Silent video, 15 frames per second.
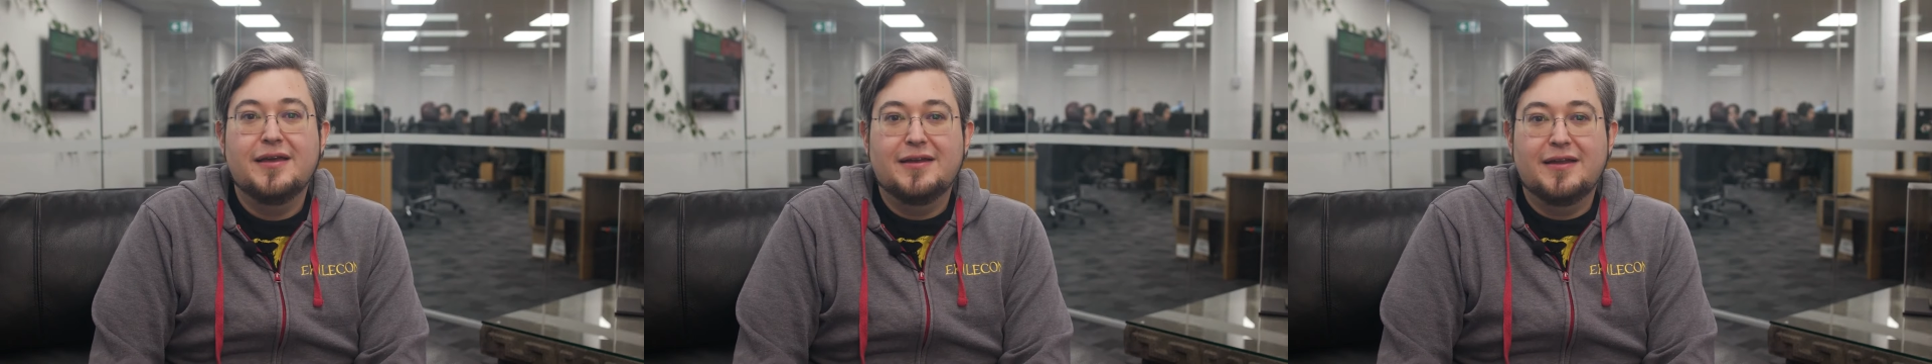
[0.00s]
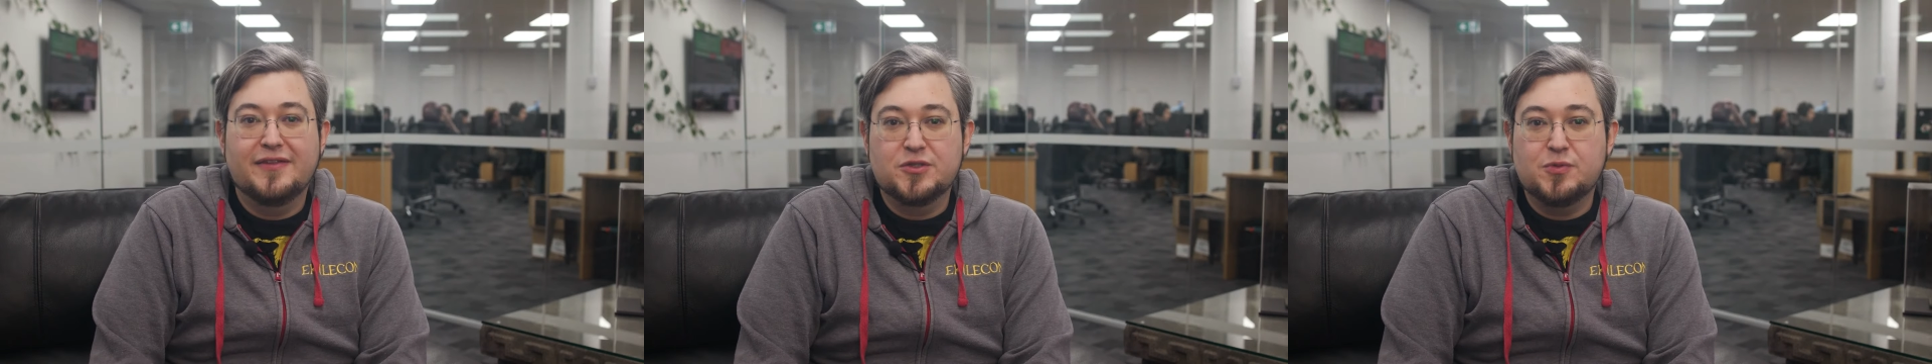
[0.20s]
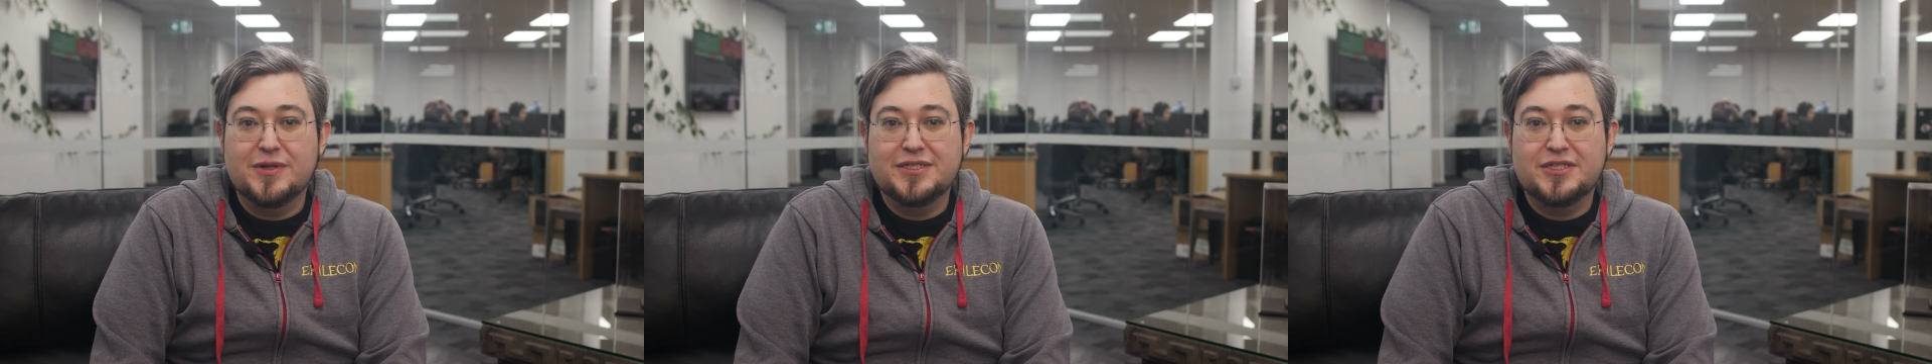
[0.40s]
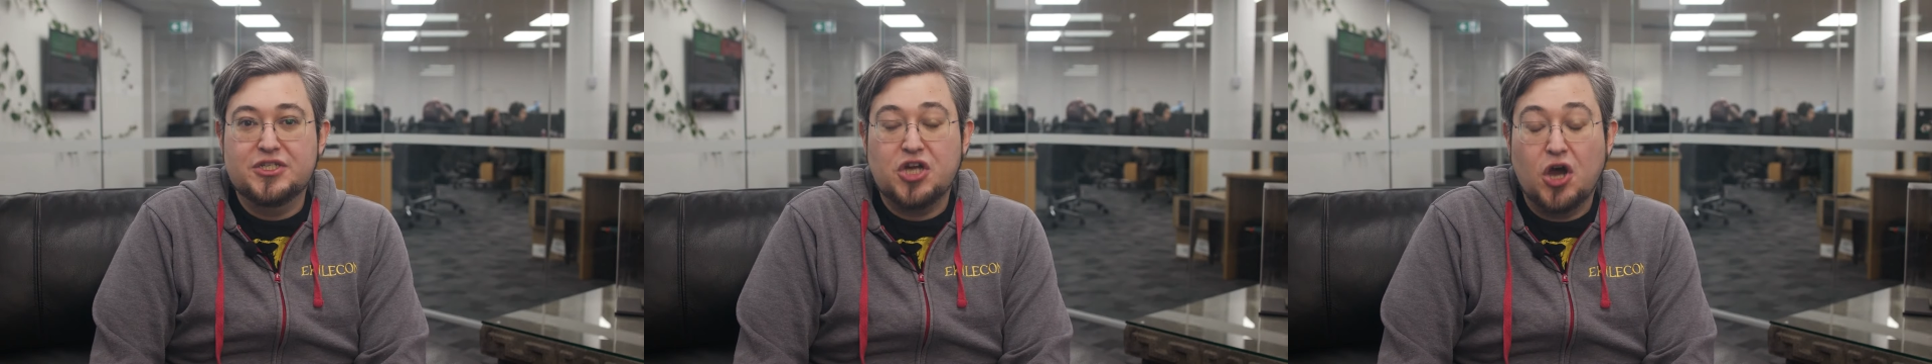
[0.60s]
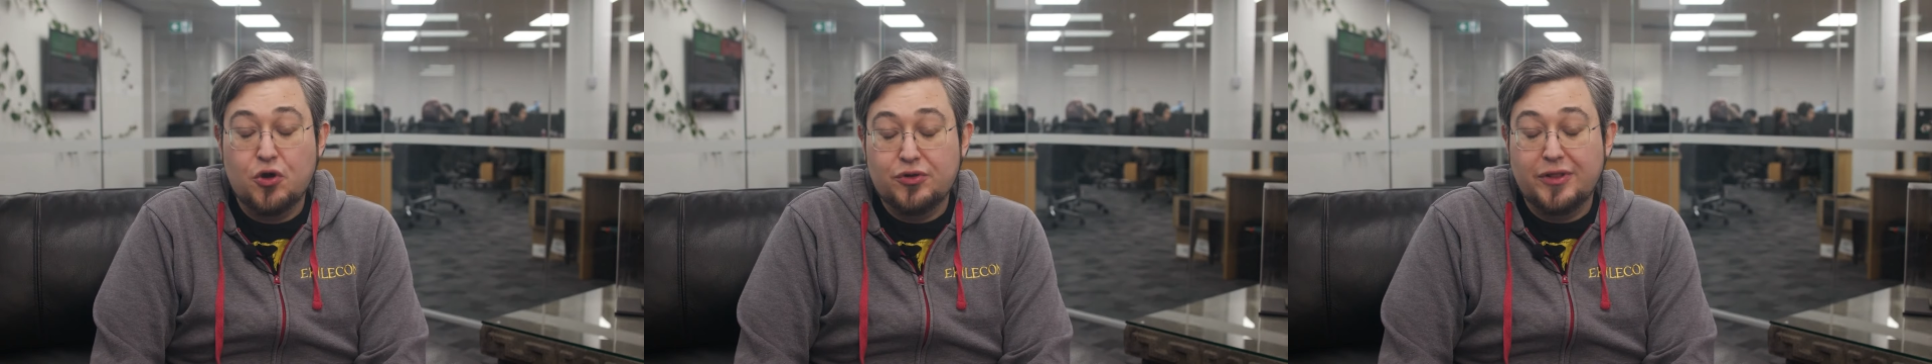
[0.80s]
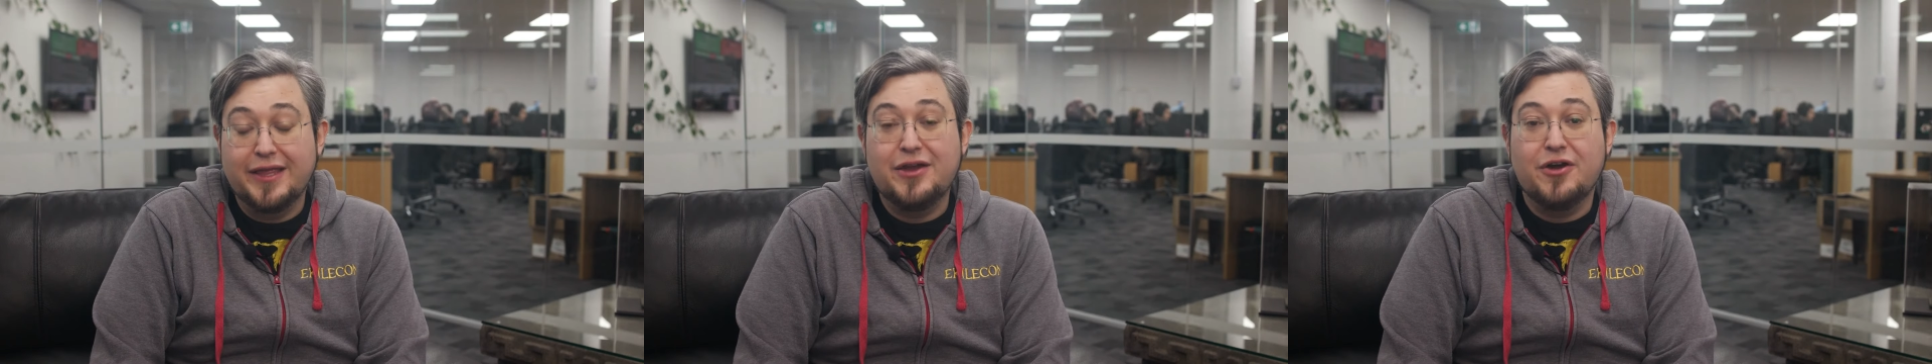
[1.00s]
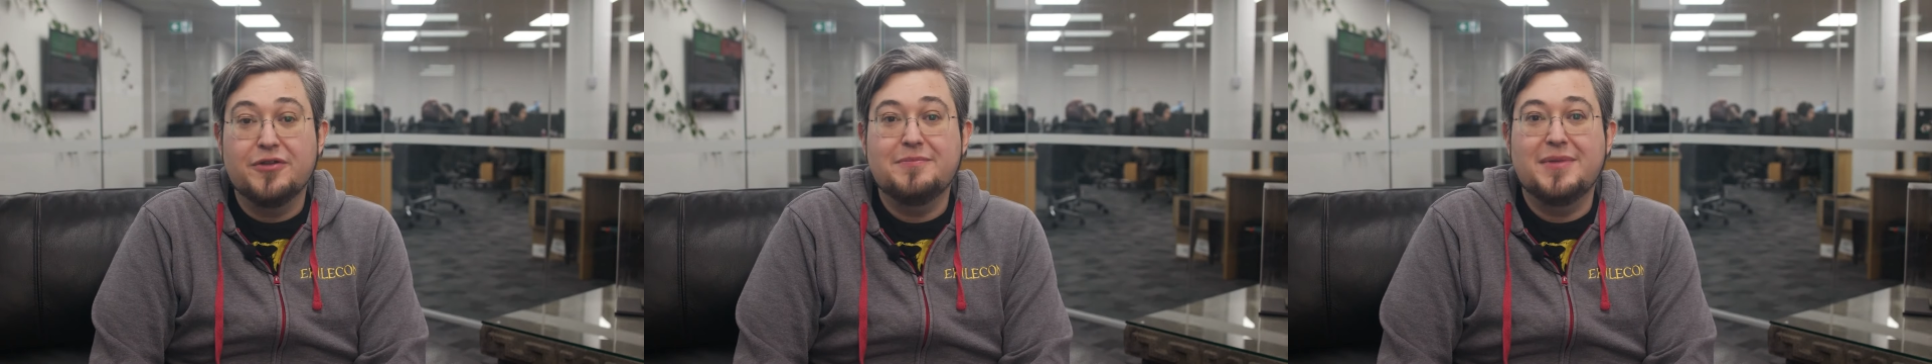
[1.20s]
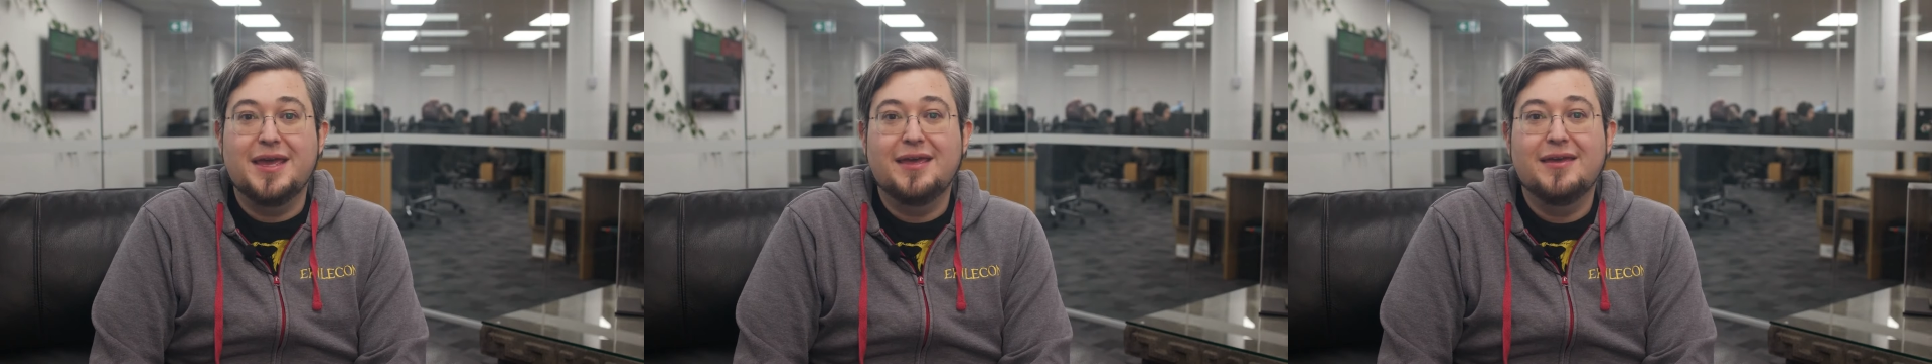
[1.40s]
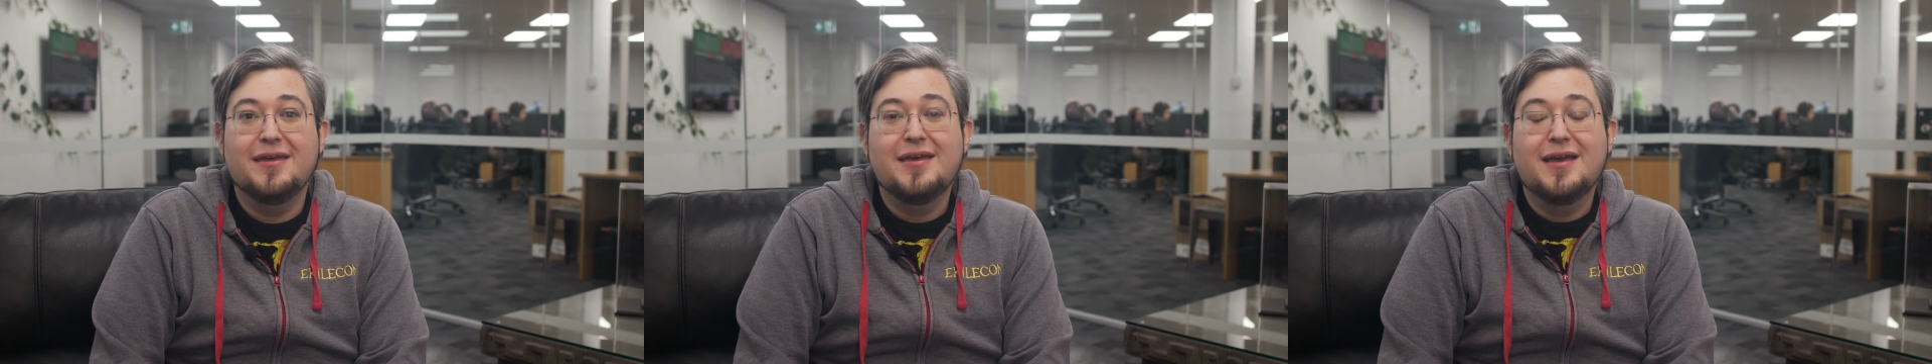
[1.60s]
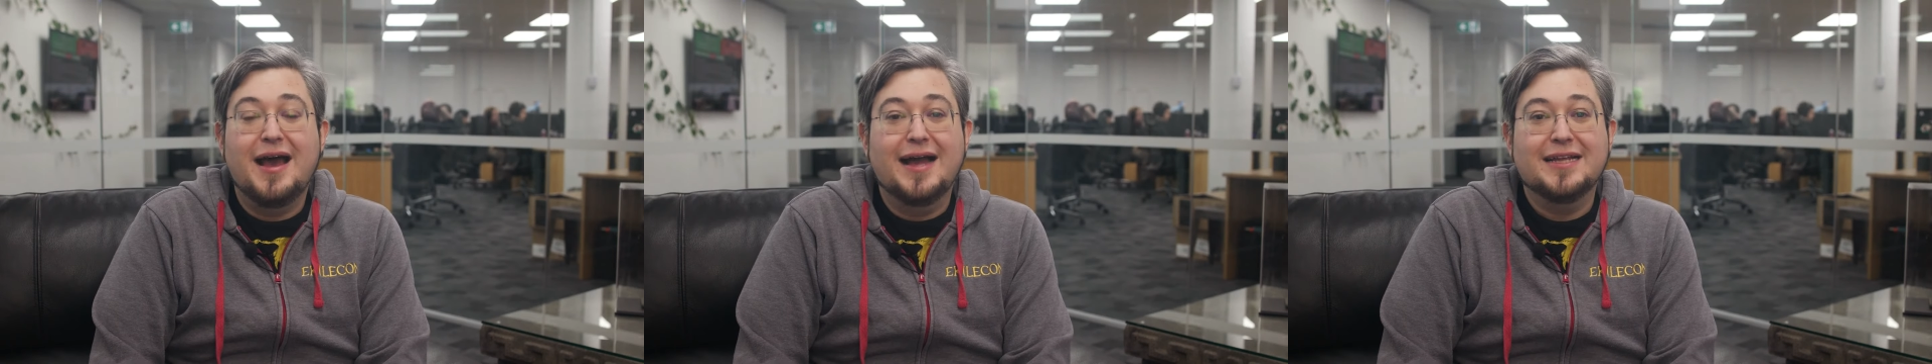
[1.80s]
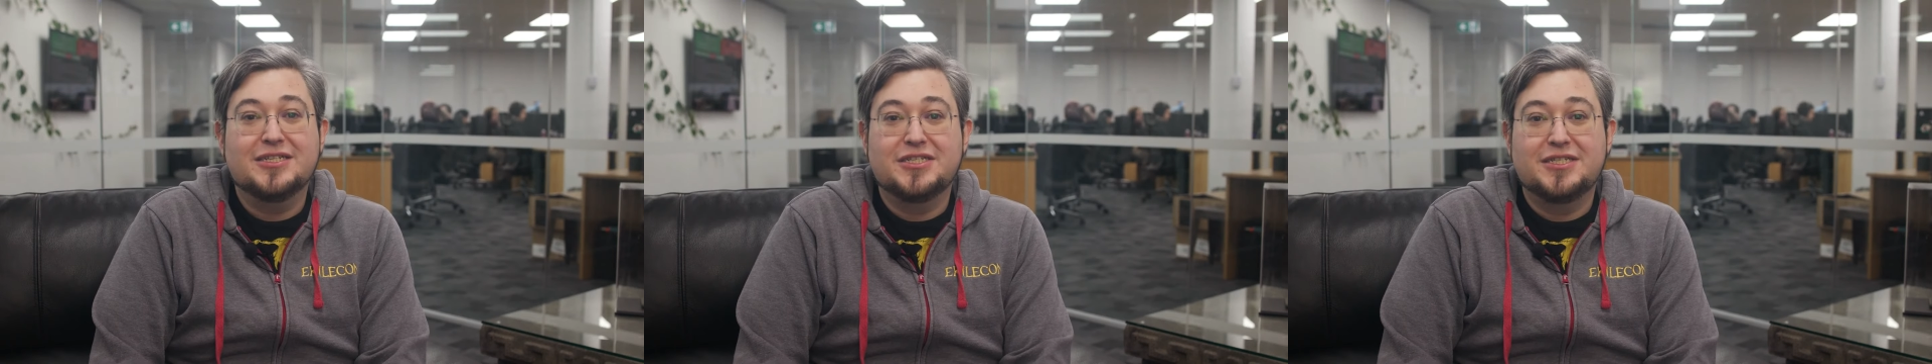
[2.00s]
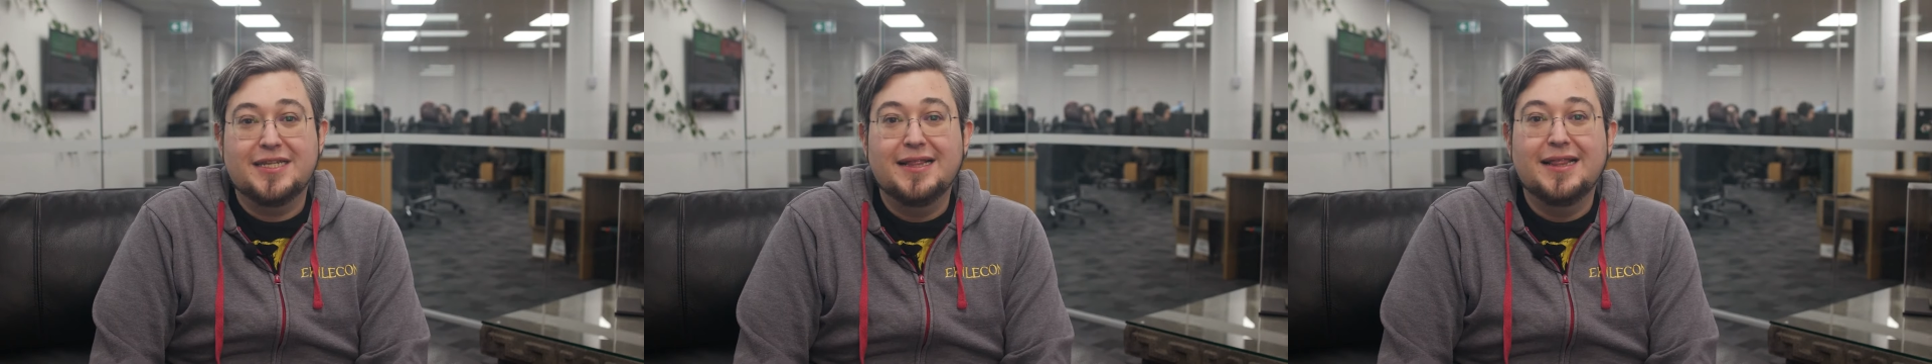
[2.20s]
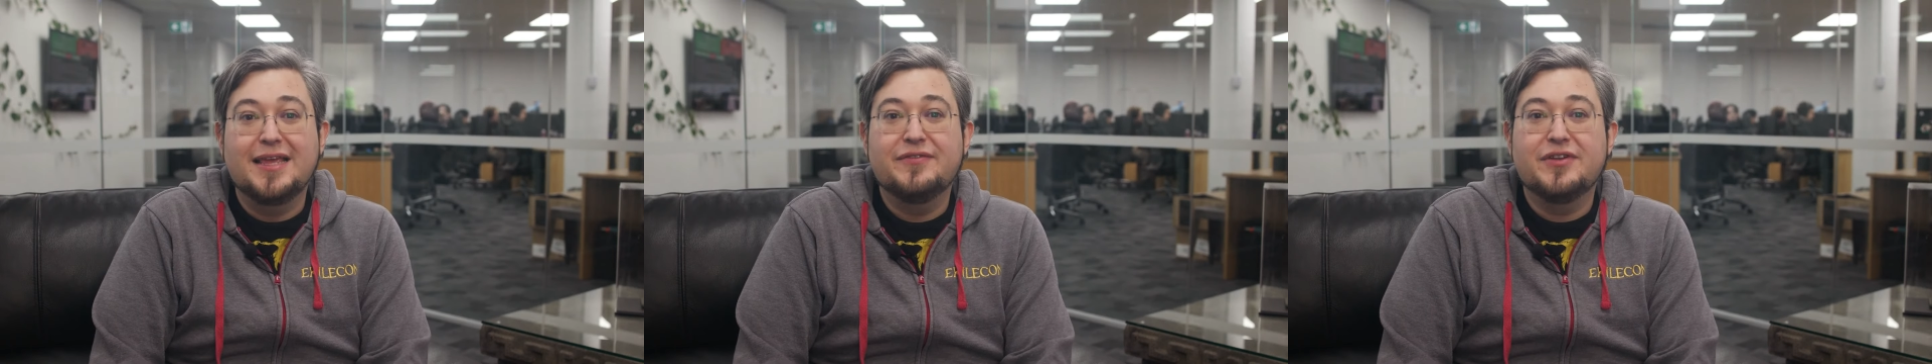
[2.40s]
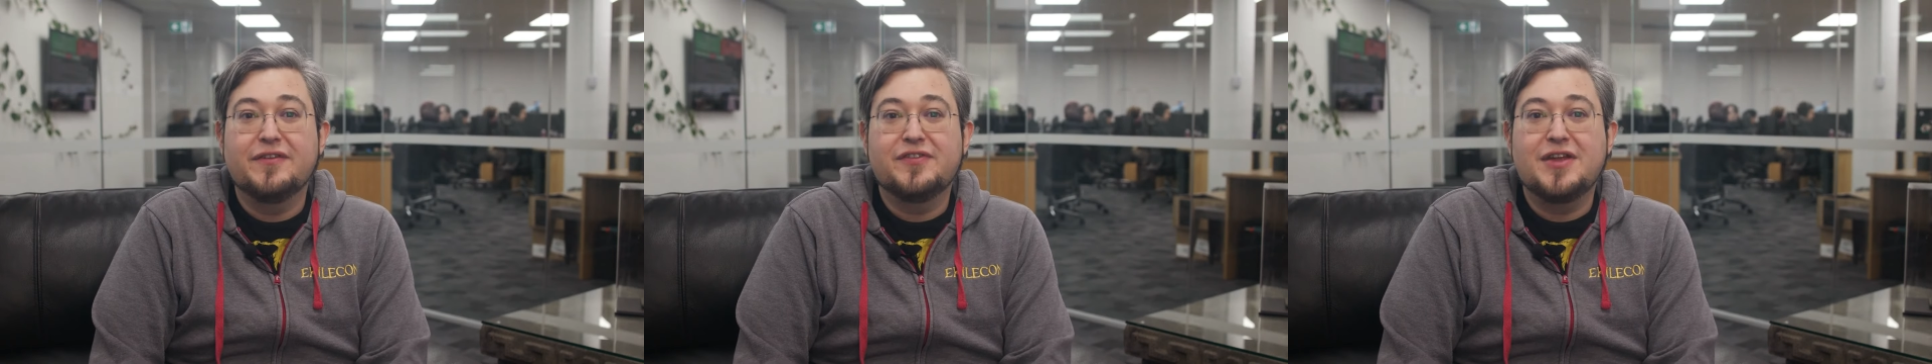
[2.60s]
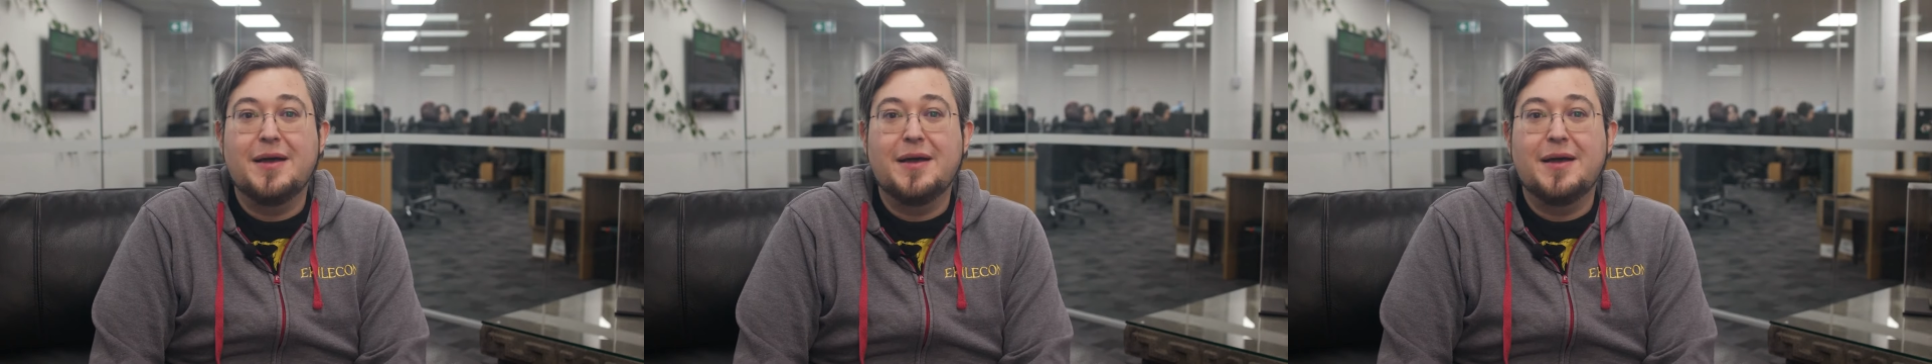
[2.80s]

Now this one's totally on me. I just didn't leave enough